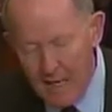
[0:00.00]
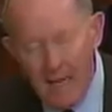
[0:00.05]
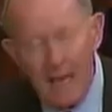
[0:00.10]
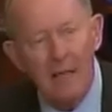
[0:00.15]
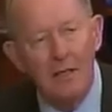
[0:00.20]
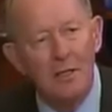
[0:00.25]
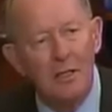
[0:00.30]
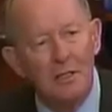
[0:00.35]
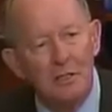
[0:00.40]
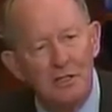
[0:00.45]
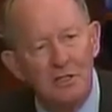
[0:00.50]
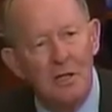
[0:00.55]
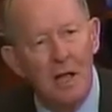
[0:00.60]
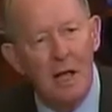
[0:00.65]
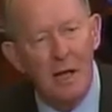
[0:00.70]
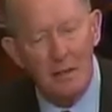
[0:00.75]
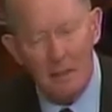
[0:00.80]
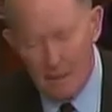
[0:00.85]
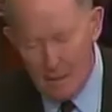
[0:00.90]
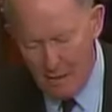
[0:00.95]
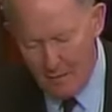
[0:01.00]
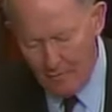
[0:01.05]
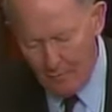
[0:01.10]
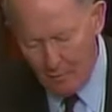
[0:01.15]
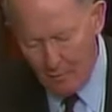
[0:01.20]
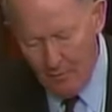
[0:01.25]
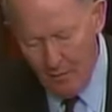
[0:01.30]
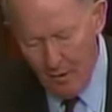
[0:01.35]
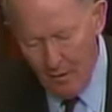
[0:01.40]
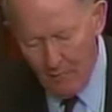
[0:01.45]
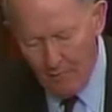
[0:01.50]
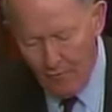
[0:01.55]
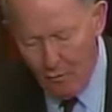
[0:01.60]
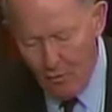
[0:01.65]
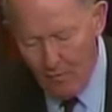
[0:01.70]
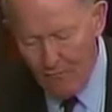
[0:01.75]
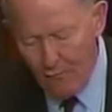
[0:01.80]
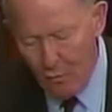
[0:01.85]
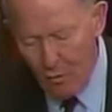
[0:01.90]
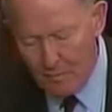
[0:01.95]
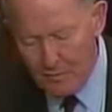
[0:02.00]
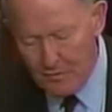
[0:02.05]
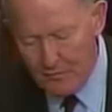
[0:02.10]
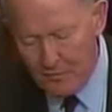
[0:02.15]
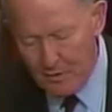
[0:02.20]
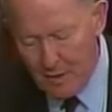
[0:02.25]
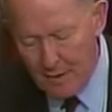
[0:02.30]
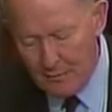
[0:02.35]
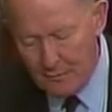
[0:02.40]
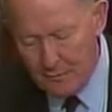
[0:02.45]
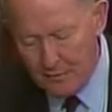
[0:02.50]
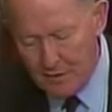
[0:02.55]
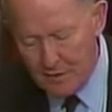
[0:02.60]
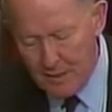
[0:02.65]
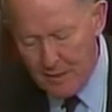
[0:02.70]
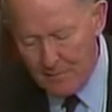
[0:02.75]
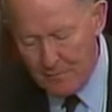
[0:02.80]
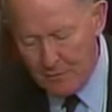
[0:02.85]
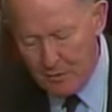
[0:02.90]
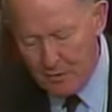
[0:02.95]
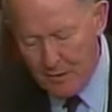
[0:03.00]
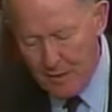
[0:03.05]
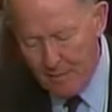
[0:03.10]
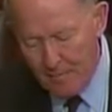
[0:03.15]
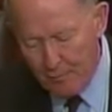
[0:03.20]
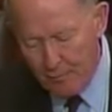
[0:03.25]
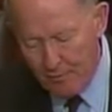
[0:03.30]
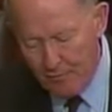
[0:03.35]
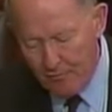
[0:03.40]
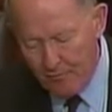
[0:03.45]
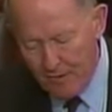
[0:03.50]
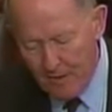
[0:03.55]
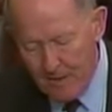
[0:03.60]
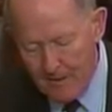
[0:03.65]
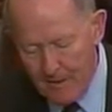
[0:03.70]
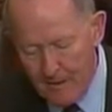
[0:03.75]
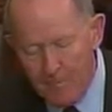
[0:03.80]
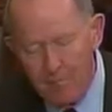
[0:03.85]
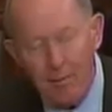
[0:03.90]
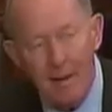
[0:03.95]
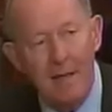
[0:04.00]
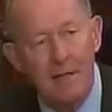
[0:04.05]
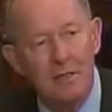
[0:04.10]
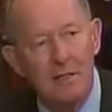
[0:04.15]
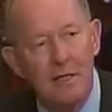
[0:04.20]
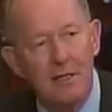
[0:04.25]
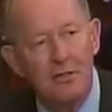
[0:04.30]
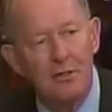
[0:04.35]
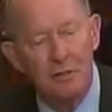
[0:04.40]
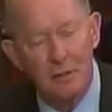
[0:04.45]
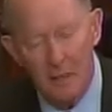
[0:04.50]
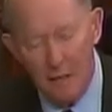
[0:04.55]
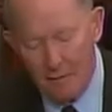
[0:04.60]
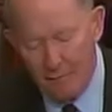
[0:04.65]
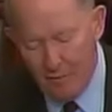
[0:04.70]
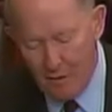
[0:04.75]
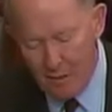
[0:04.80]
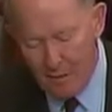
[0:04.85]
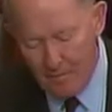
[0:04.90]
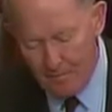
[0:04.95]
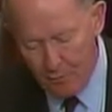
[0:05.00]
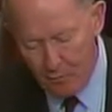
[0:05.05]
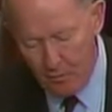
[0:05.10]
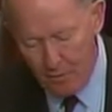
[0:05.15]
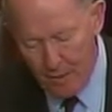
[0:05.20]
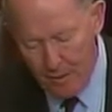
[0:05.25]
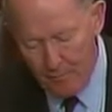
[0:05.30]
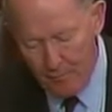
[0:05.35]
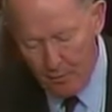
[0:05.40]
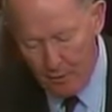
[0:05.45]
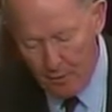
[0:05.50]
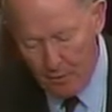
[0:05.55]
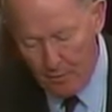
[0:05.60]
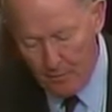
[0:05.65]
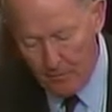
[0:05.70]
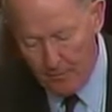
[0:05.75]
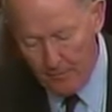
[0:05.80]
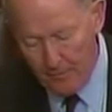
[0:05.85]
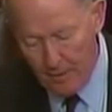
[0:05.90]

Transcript: It does not cover 4 forms of contraception that prevent implantation of the embryo.